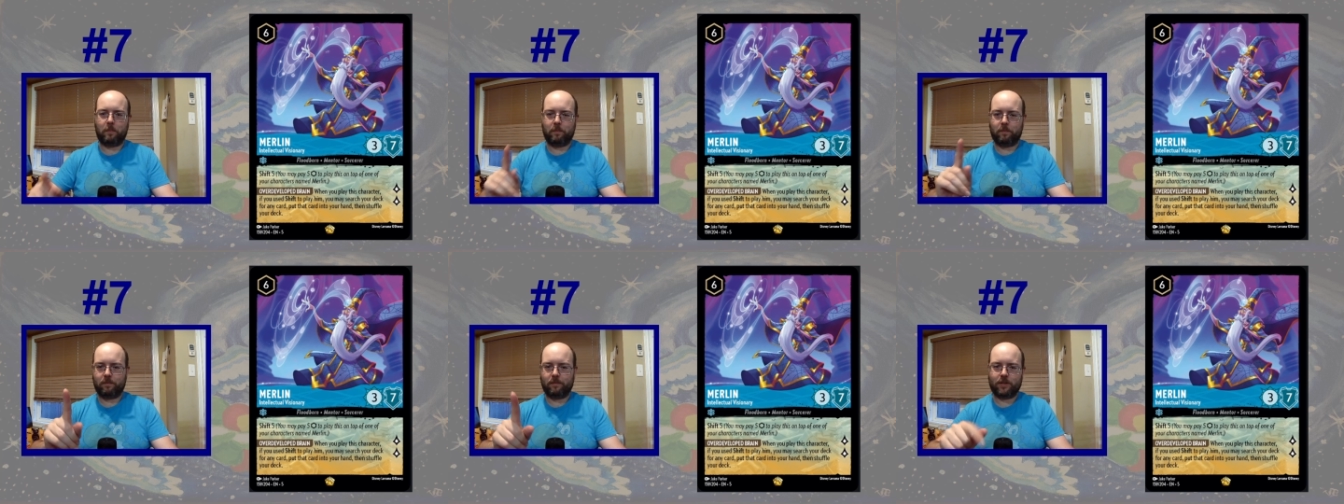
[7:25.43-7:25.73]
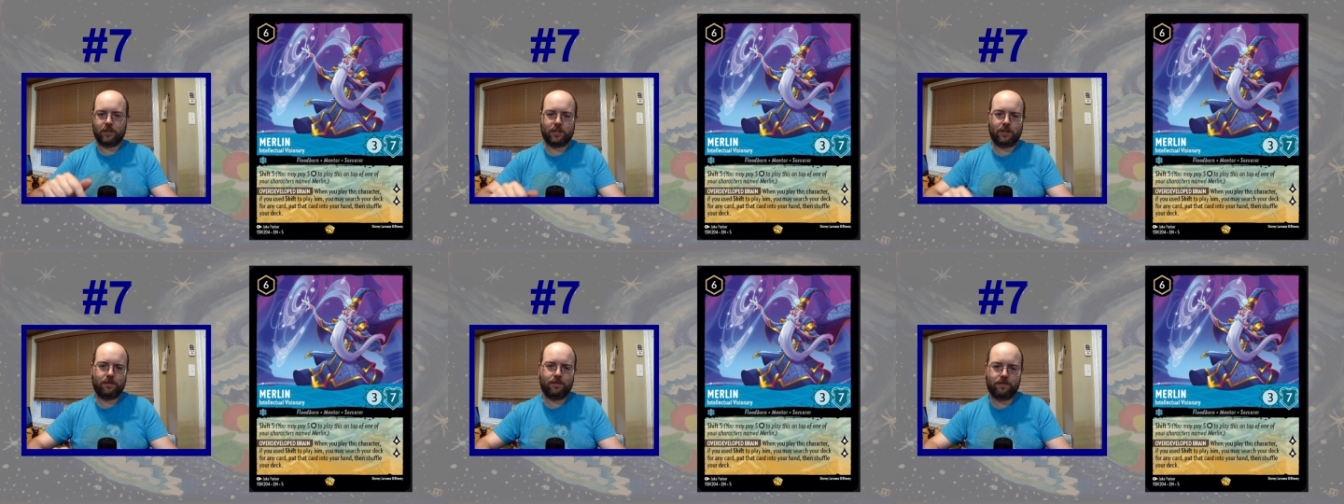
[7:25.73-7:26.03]

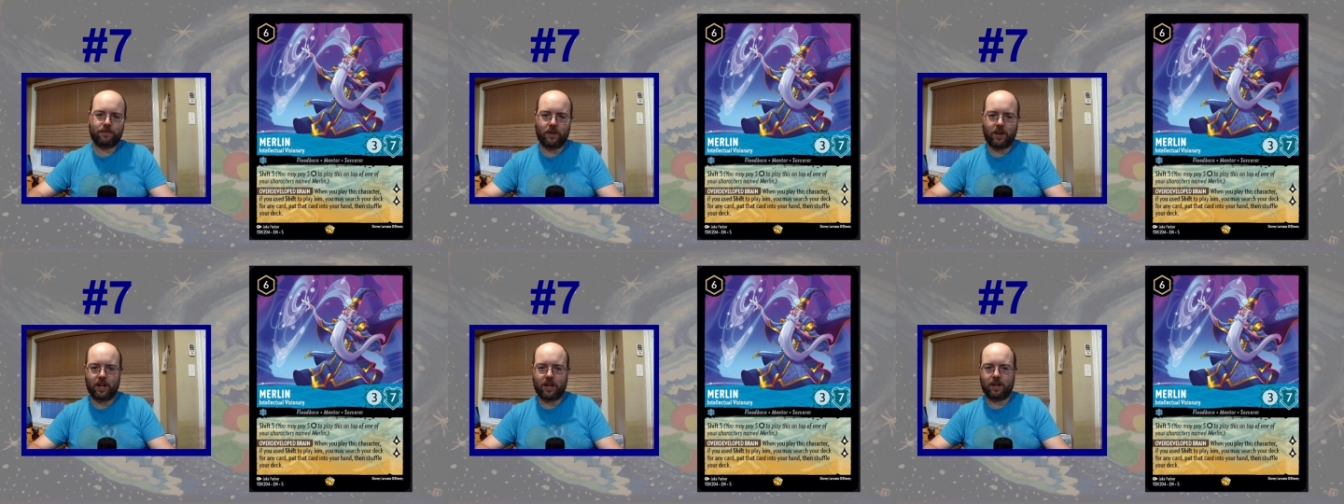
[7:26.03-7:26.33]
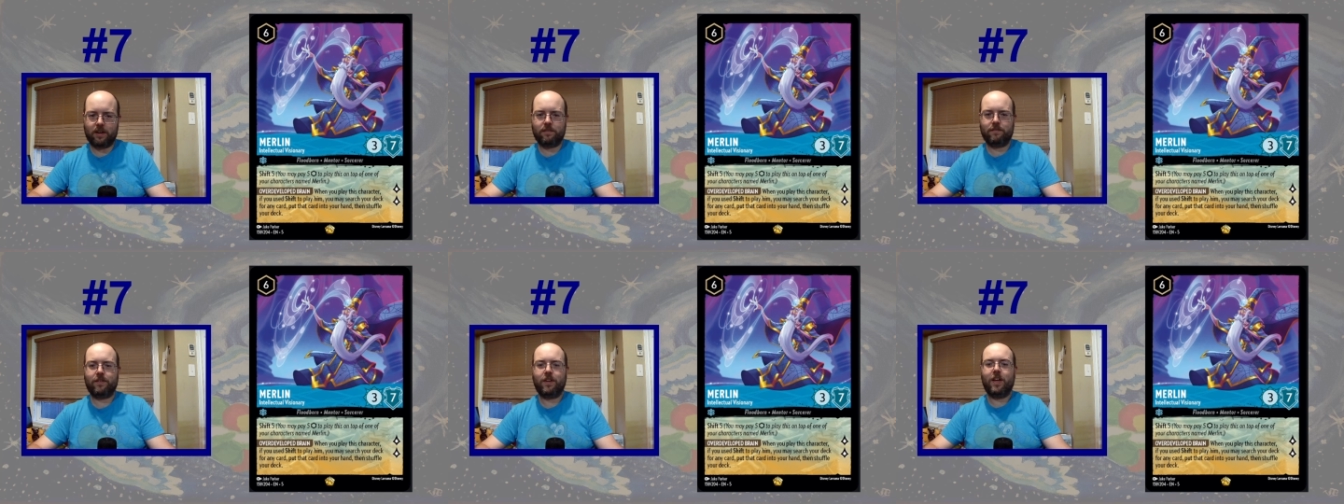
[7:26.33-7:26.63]
Shift
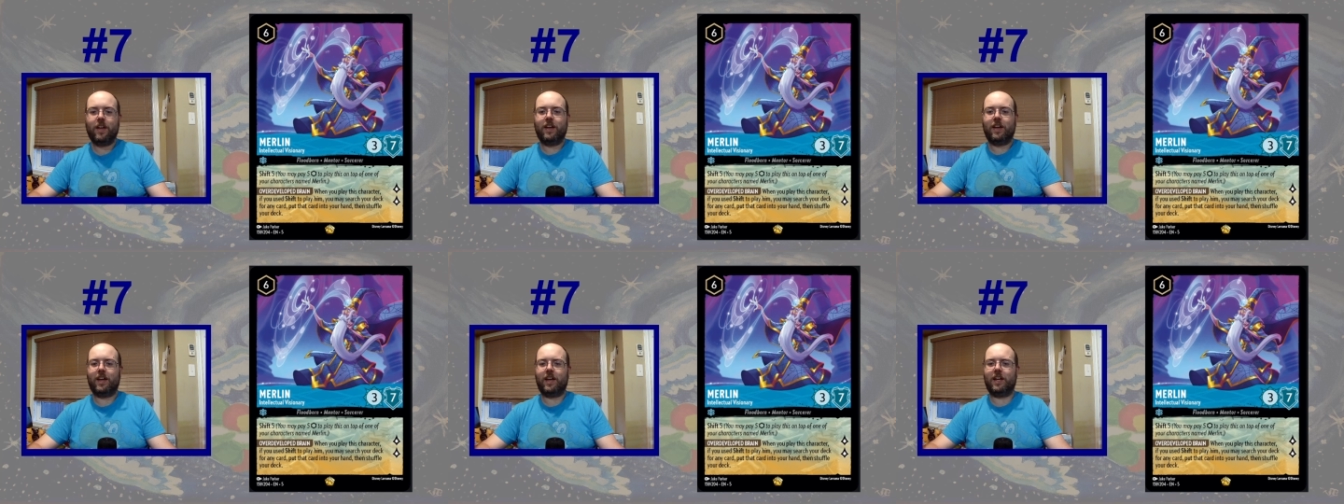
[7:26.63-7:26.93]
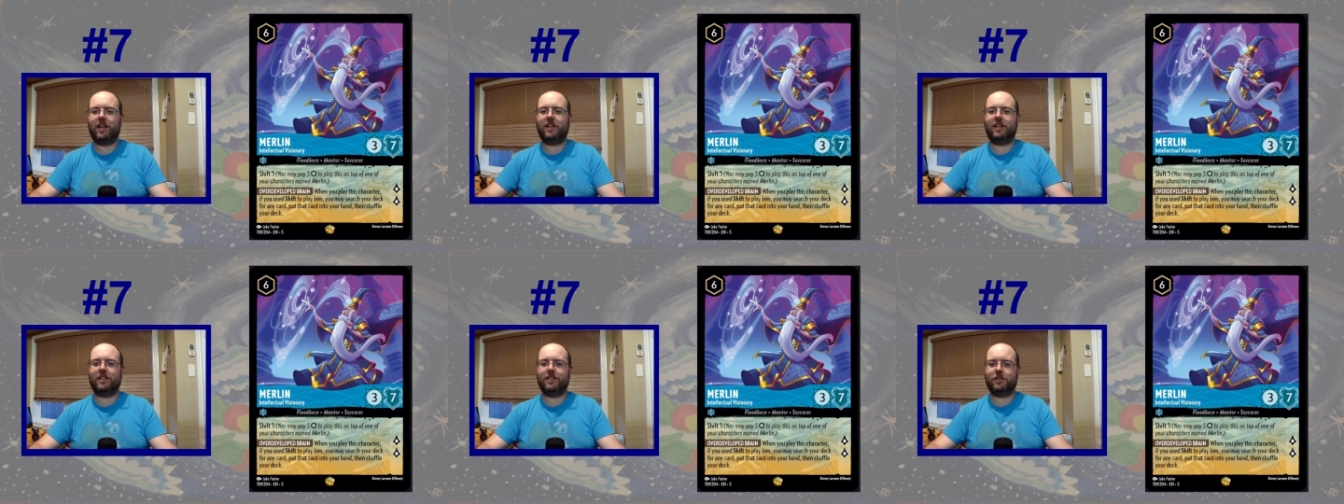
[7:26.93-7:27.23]
5,
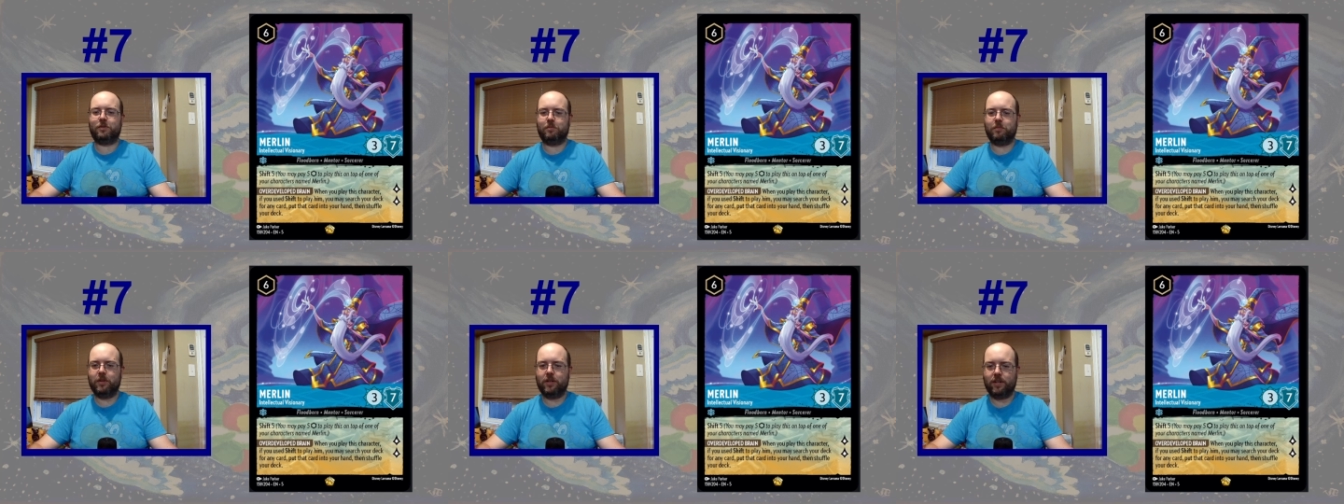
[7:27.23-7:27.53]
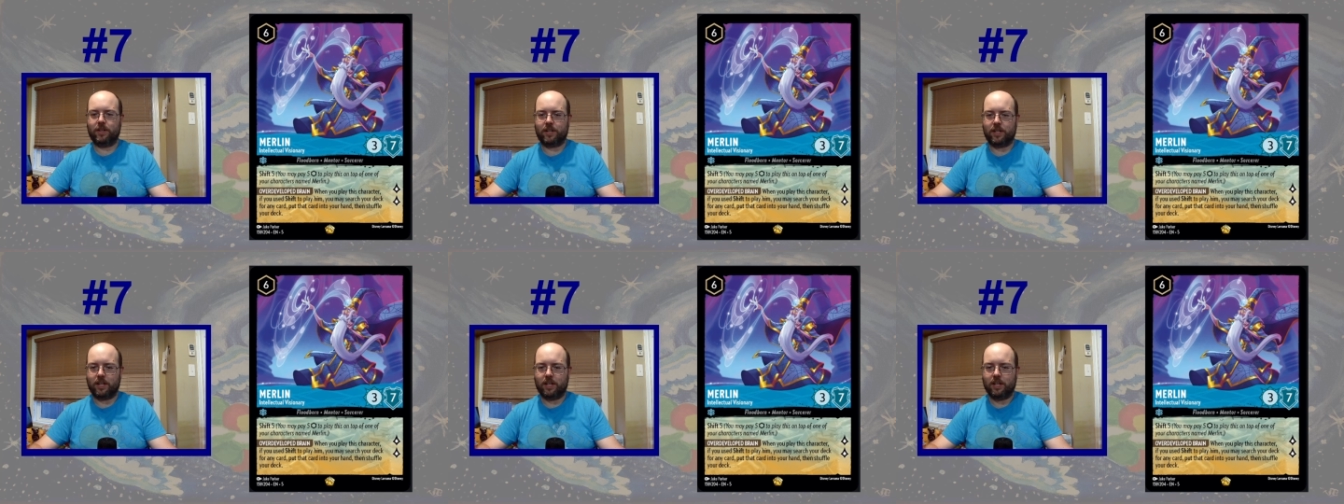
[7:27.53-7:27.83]
and his
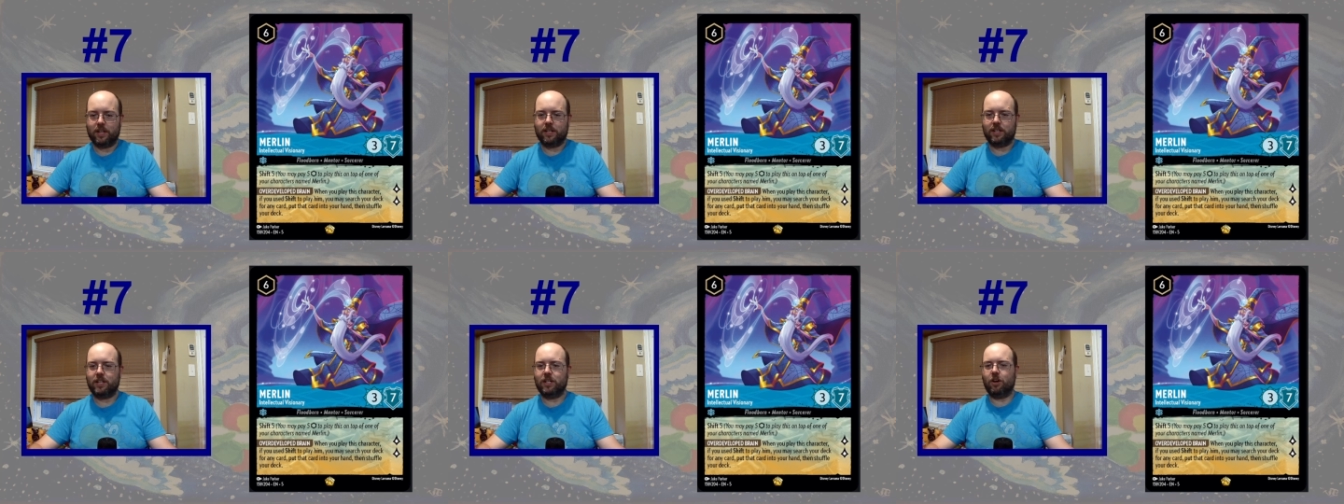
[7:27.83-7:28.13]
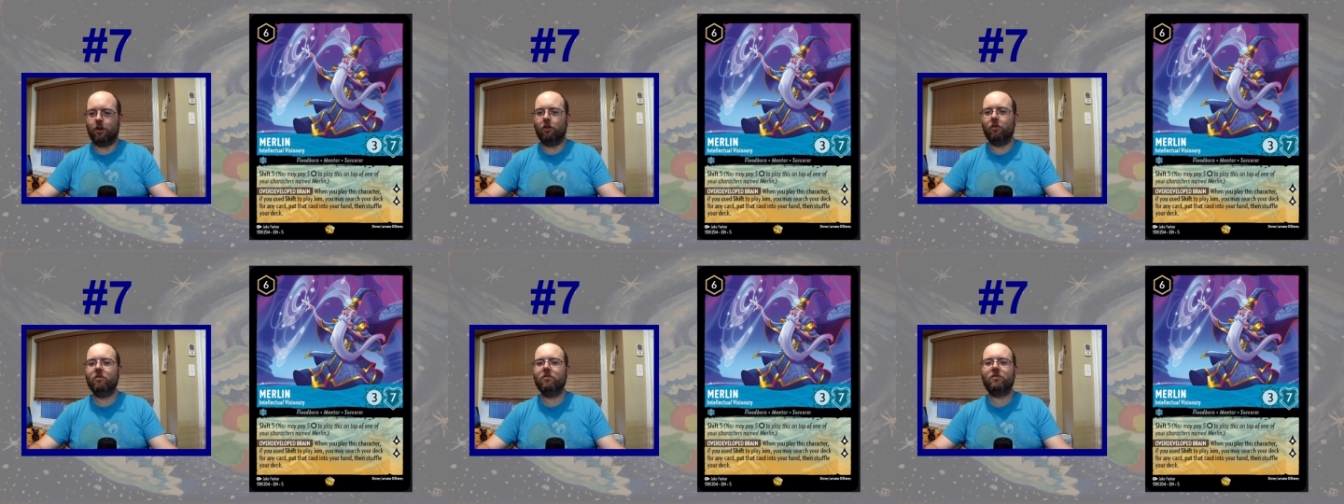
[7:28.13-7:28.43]
ability, the
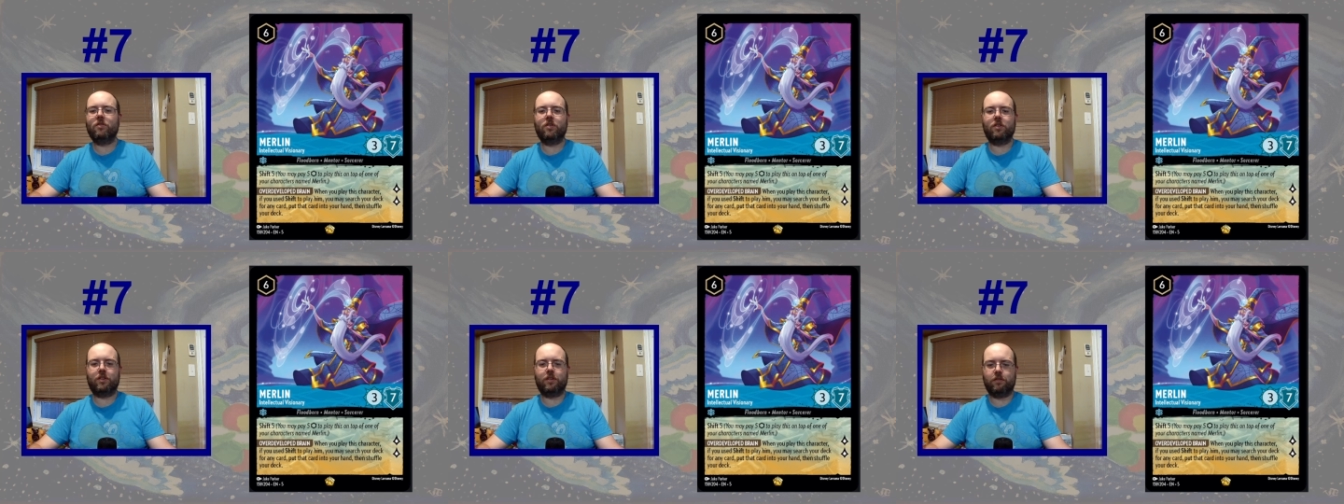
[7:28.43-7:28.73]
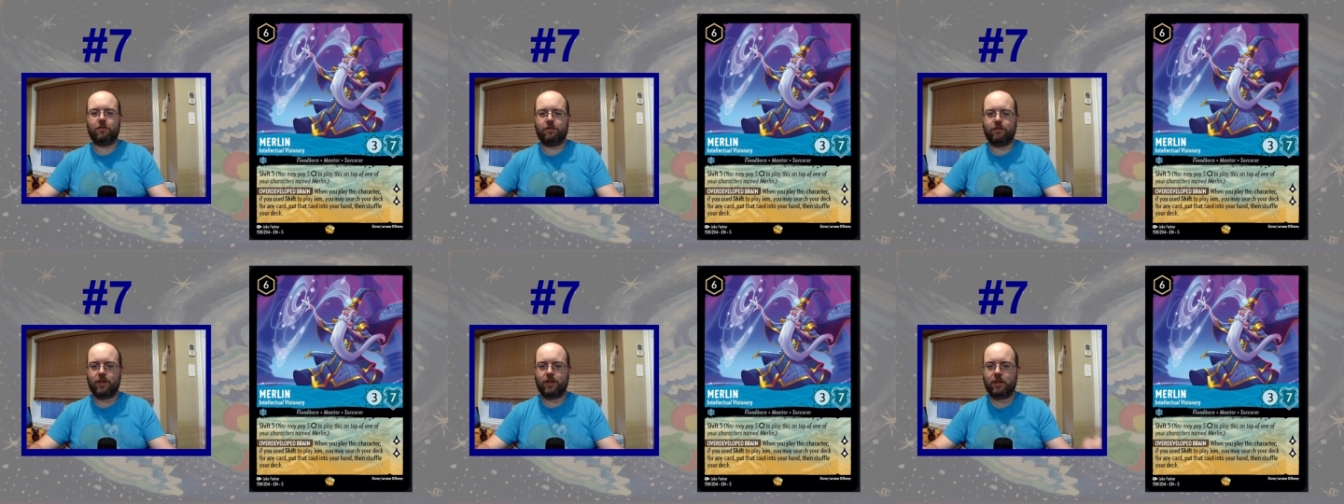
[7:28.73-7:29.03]

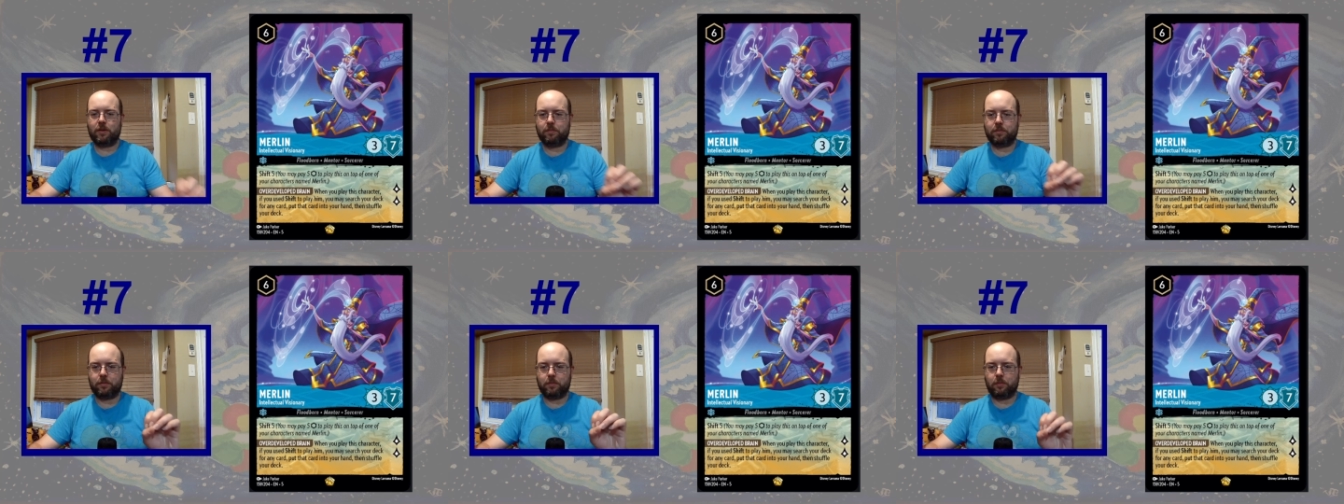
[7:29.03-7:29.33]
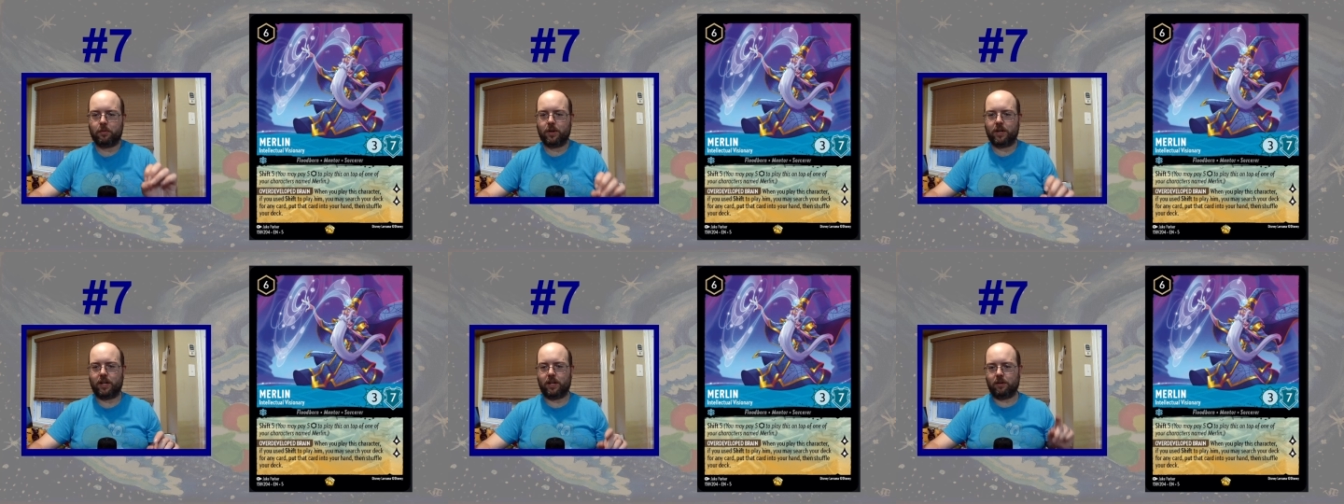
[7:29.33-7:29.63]
Overdeveloped
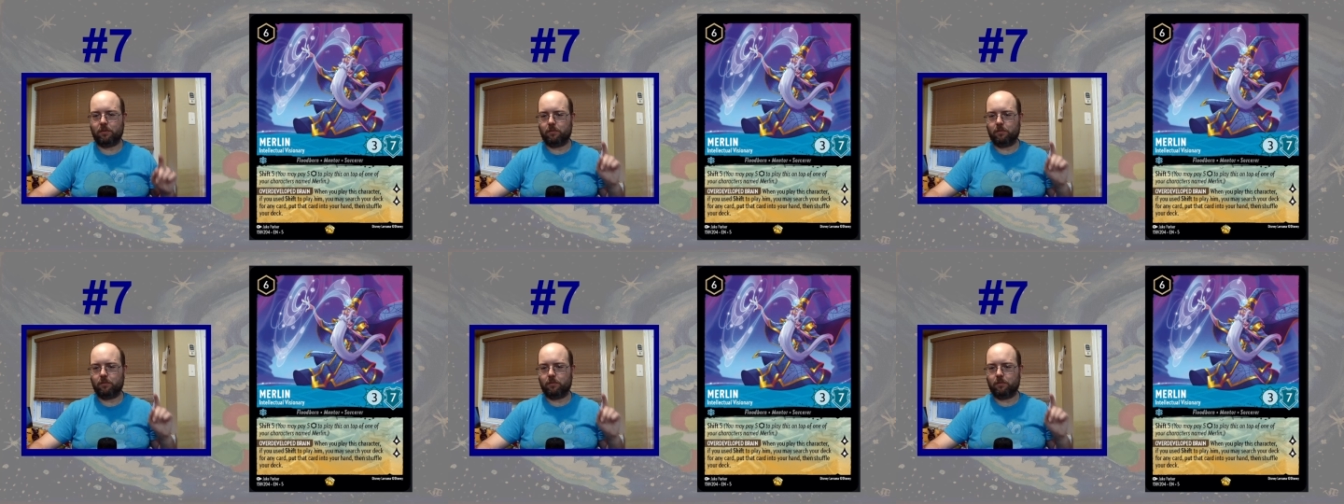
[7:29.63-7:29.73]
Brain.